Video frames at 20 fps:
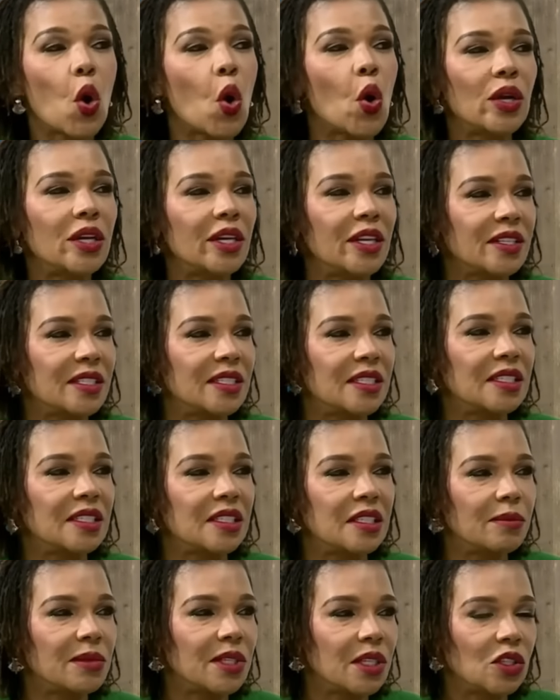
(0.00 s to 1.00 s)
all their
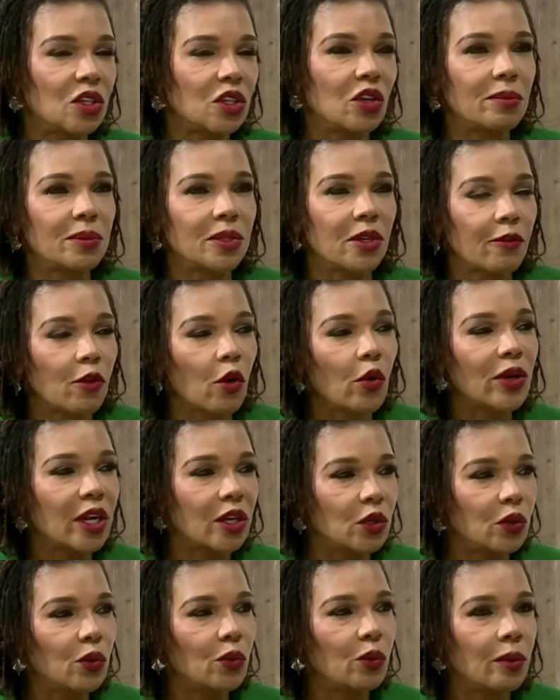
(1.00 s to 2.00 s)
systems in terms of how
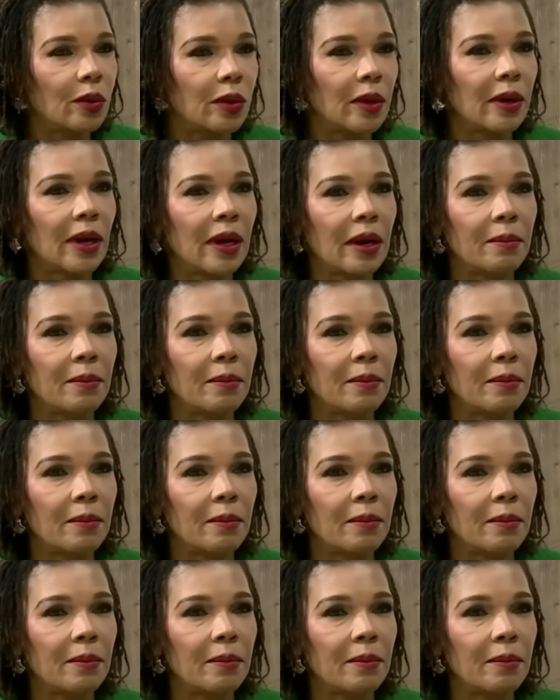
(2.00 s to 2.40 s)
they do